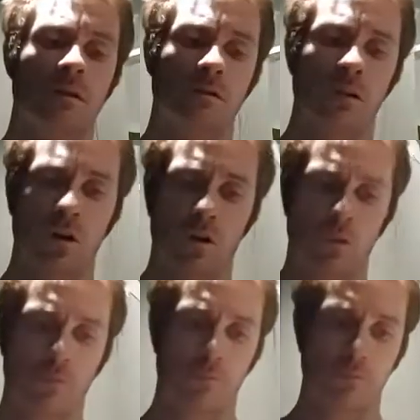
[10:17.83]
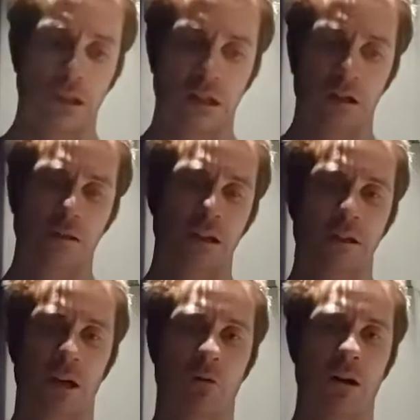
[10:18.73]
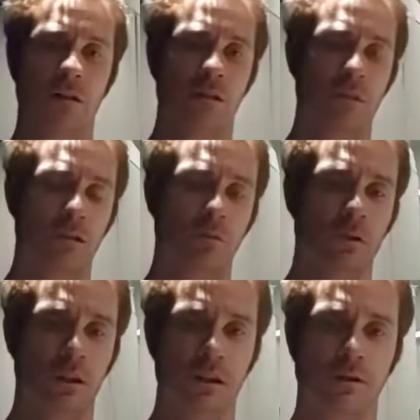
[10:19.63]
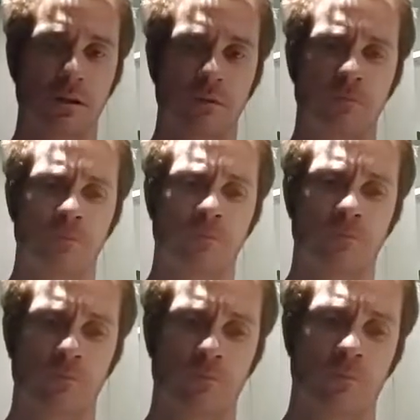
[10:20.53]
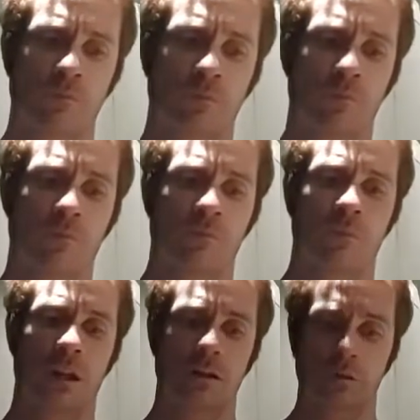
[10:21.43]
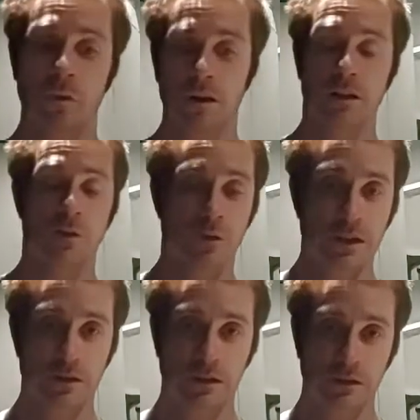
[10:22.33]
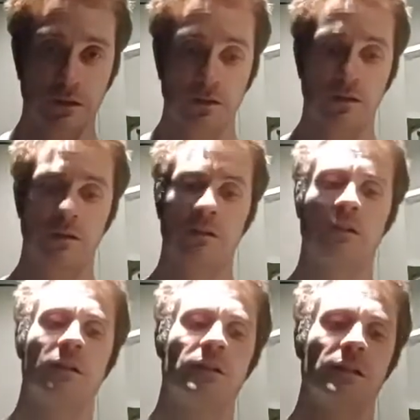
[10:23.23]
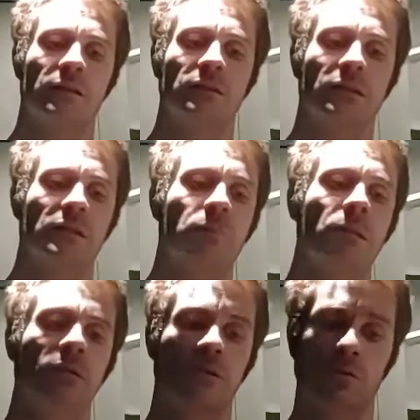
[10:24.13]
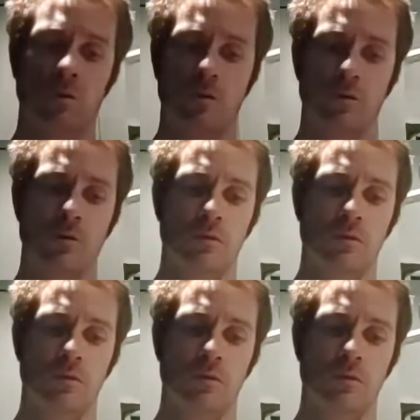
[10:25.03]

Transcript: So because anti-whiteism is a religion, that's one of the reasons. This is the spiritual